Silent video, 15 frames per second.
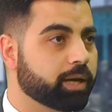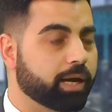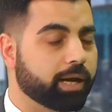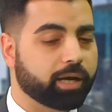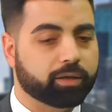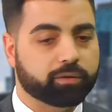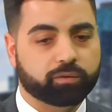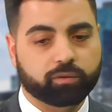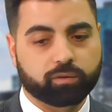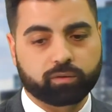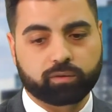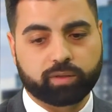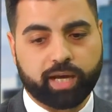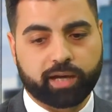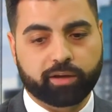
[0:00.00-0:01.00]

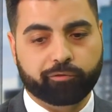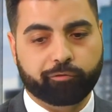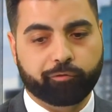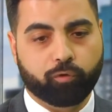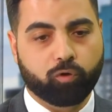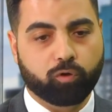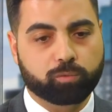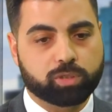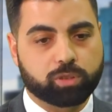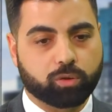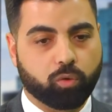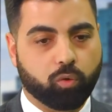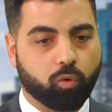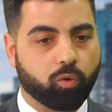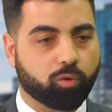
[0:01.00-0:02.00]
And that forms the
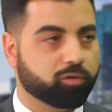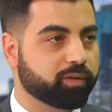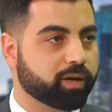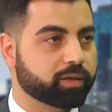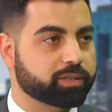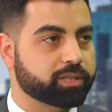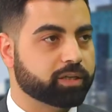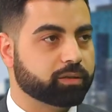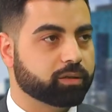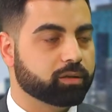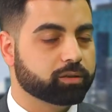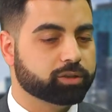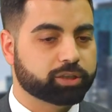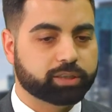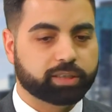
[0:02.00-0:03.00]
core of our
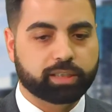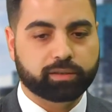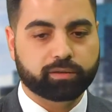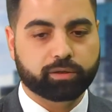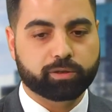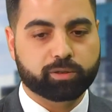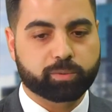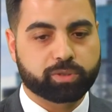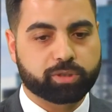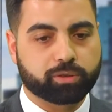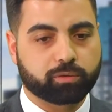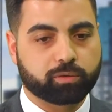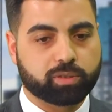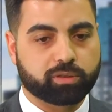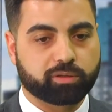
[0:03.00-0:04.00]
technology and those
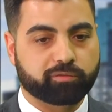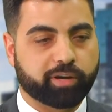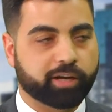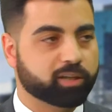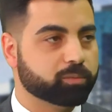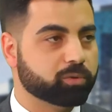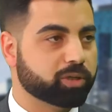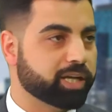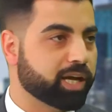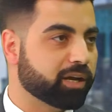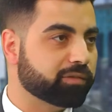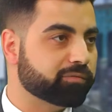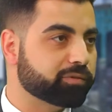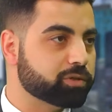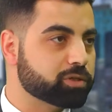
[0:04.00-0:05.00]
materials are available in our
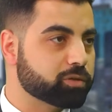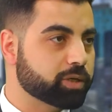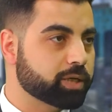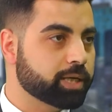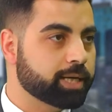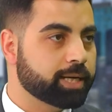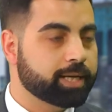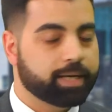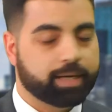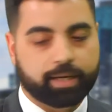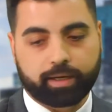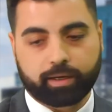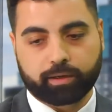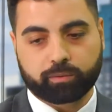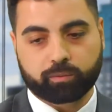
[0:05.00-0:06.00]
inventory
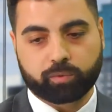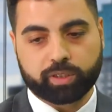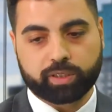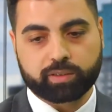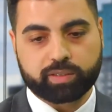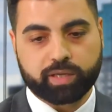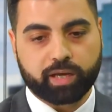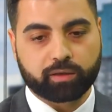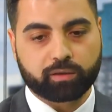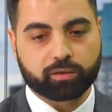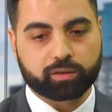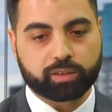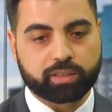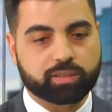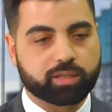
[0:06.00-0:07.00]
and we intend
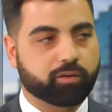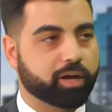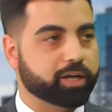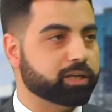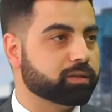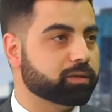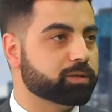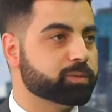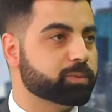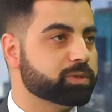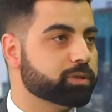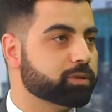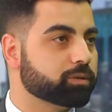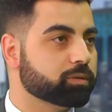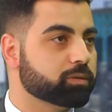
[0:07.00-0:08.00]
on integrating those
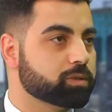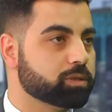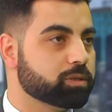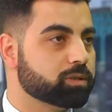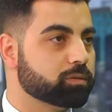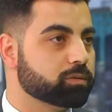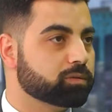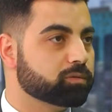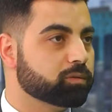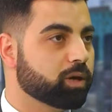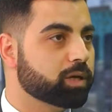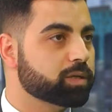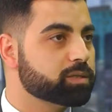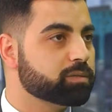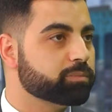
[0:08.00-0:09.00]
materials into a
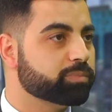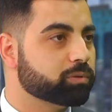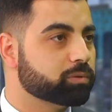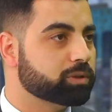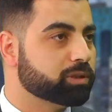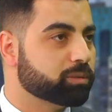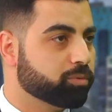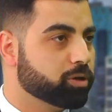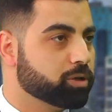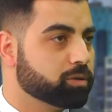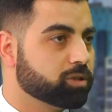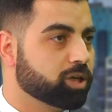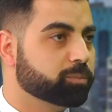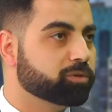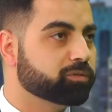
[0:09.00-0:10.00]
device and building a
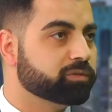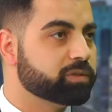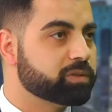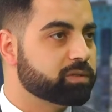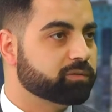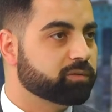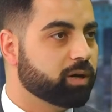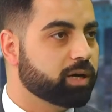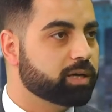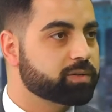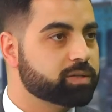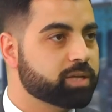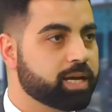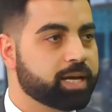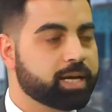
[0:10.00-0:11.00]
prototype of this
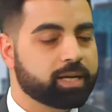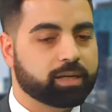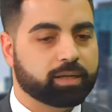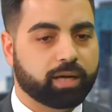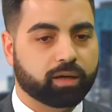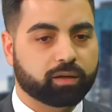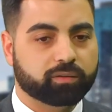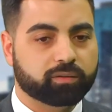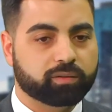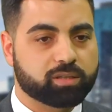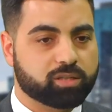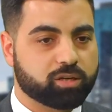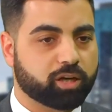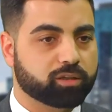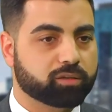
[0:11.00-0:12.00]
device. Now, this
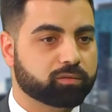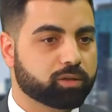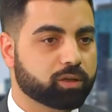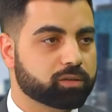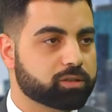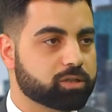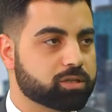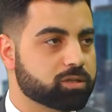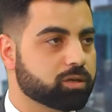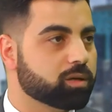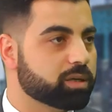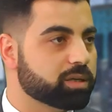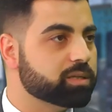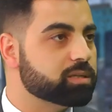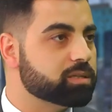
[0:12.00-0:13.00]
kind of knowledge is
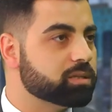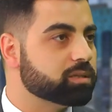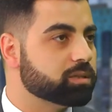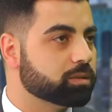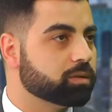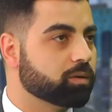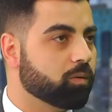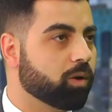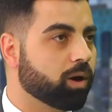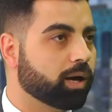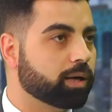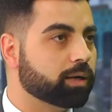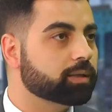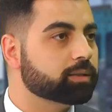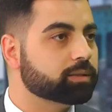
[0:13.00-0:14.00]
not easy to
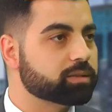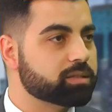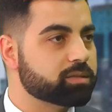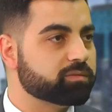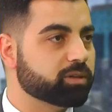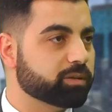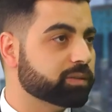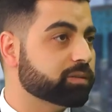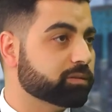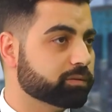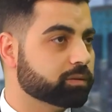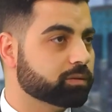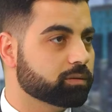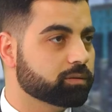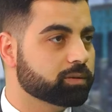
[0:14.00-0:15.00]
acquire. This is very
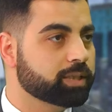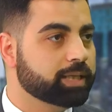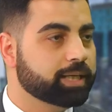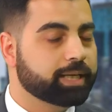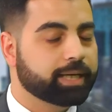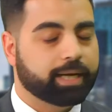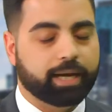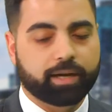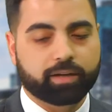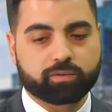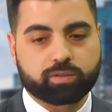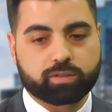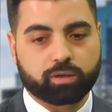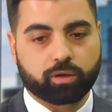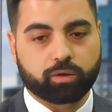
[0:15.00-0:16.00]
difficult. And
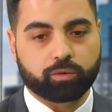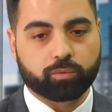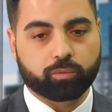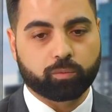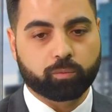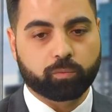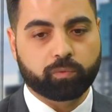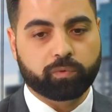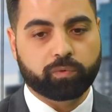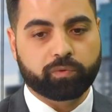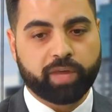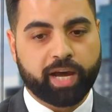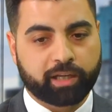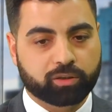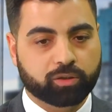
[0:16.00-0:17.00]
so
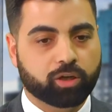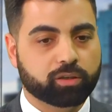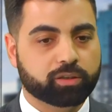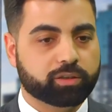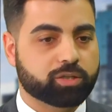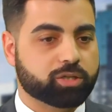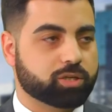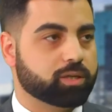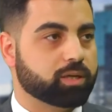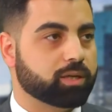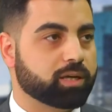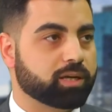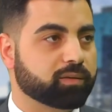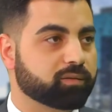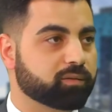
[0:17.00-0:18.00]
that knowledge
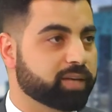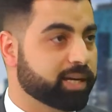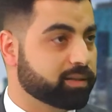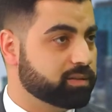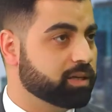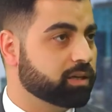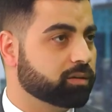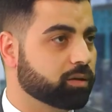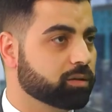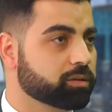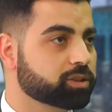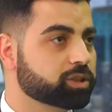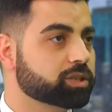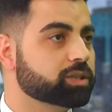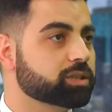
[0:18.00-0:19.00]
and that
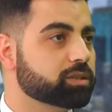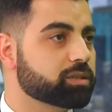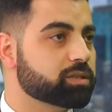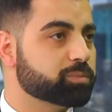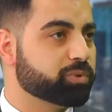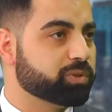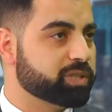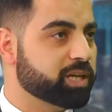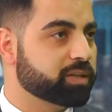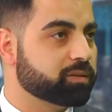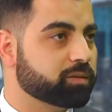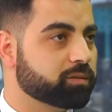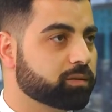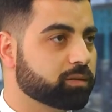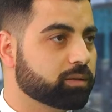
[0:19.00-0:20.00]
technology is
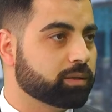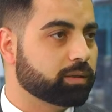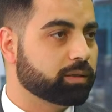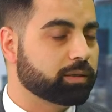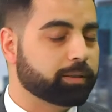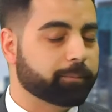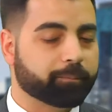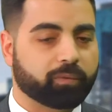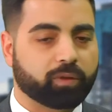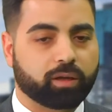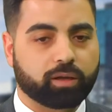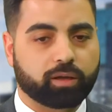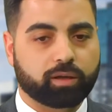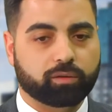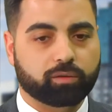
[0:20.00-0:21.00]
protected uh,
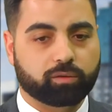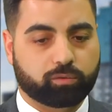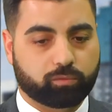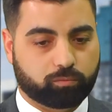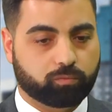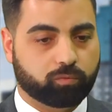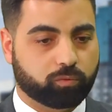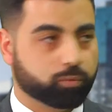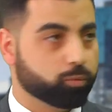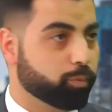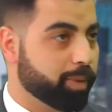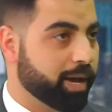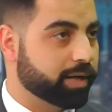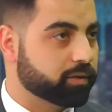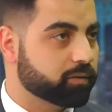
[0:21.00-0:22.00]
through
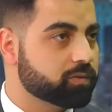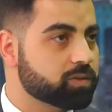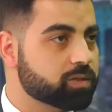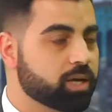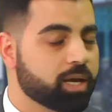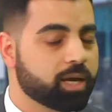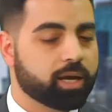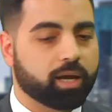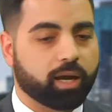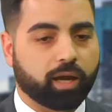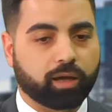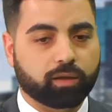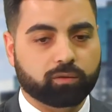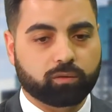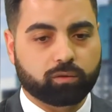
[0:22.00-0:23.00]
patents.
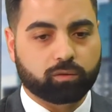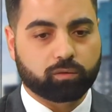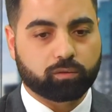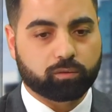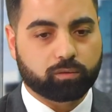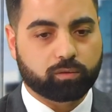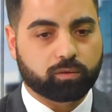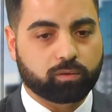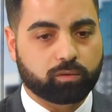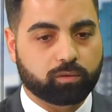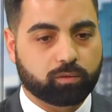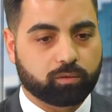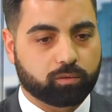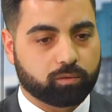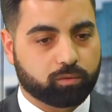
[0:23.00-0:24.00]
And
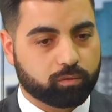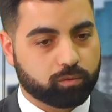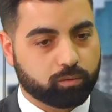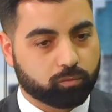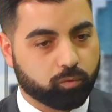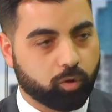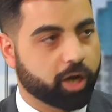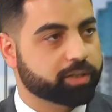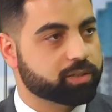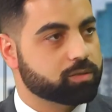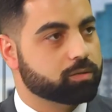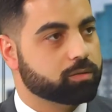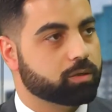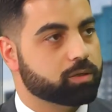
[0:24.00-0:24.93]
the rights to